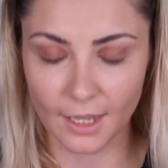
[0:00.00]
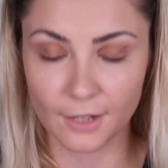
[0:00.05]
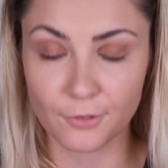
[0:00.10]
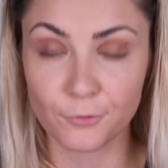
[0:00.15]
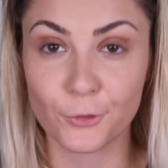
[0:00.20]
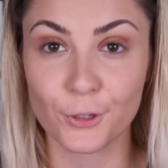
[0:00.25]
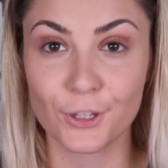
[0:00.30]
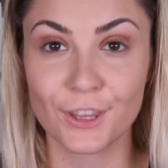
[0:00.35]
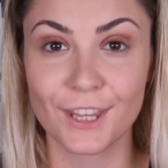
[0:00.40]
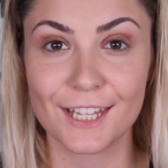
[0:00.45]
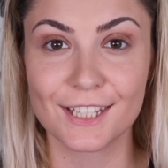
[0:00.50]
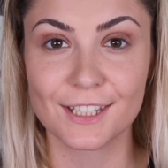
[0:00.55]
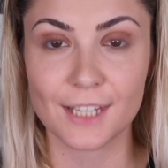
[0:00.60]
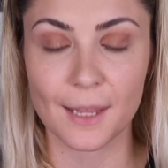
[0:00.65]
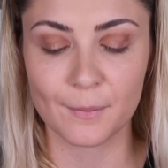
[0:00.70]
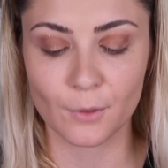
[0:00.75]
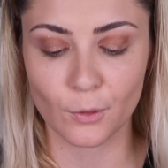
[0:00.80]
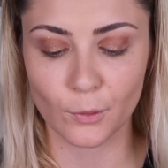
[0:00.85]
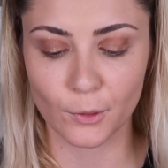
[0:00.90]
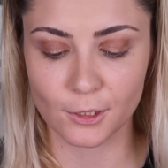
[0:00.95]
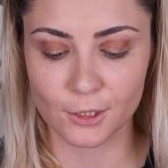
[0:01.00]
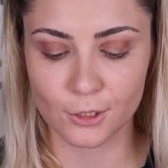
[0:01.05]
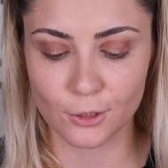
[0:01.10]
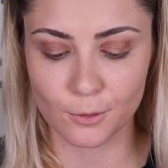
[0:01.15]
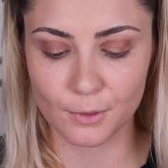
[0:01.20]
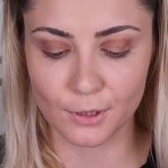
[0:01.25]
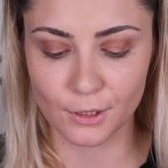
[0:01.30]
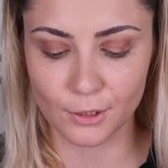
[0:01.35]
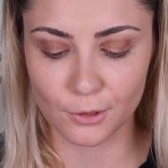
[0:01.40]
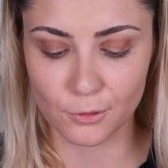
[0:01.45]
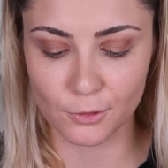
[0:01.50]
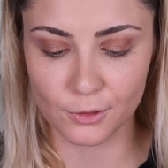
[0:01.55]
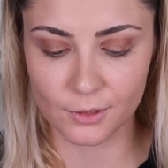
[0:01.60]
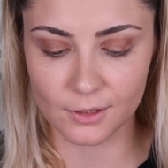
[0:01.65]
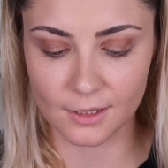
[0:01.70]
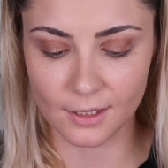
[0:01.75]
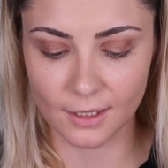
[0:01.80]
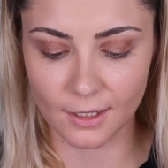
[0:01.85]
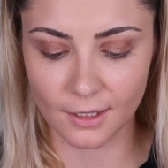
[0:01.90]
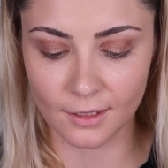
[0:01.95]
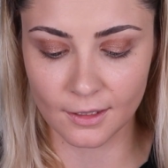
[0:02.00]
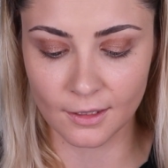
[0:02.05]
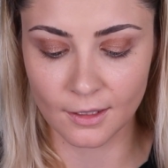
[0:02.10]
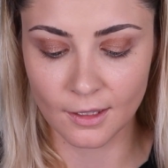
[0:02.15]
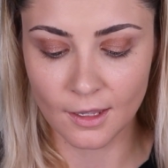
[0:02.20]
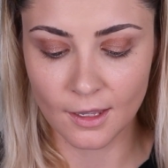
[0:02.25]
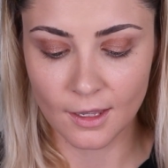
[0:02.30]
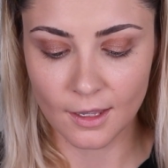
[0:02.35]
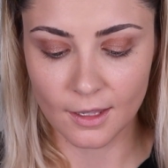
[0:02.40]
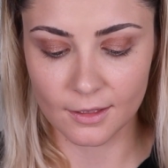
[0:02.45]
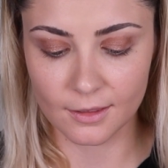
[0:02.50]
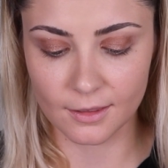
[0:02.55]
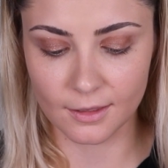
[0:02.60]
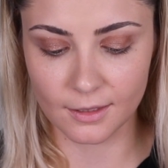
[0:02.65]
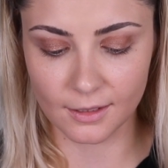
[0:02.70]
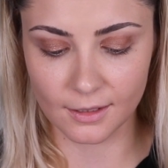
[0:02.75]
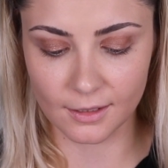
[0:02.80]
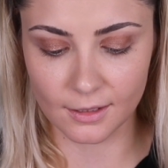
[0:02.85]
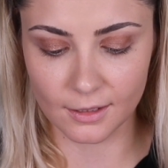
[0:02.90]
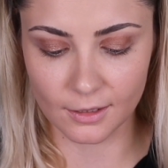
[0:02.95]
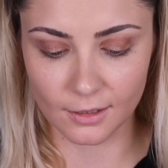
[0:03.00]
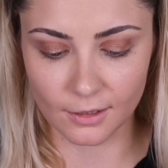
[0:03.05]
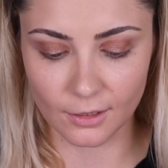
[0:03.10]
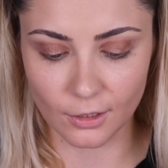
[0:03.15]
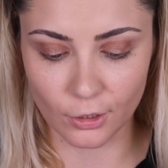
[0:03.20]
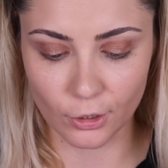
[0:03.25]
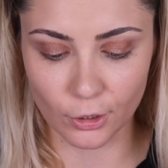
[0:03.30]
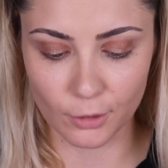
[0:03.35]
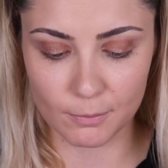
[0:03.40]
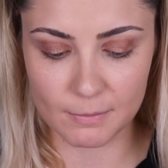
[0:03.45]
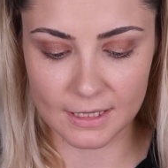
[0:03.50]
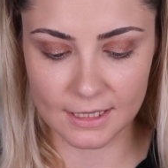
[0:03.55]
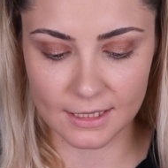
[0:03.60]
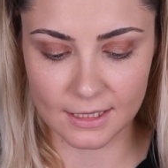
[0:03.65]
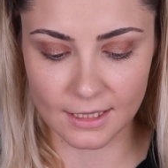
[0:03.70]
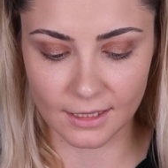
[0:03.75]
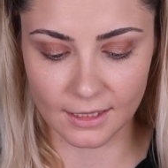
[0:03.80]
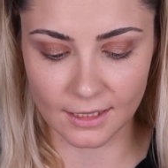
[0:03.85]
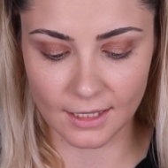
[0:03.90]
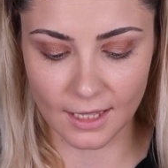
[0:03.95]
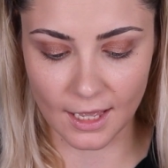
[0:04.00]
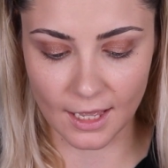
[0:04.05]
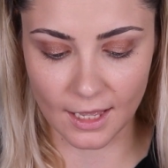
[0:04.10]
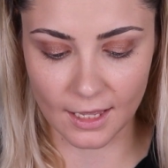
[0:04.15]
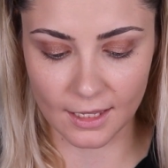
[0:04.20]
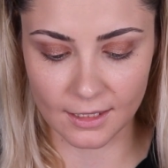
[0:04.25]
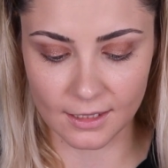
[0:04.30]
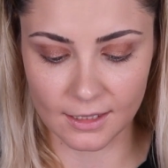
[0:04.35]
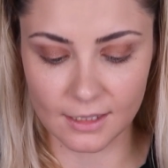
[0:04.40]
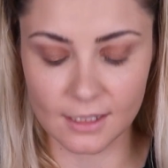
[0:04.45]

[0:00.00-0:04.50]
And for this, I'm going to be using the Urban Decay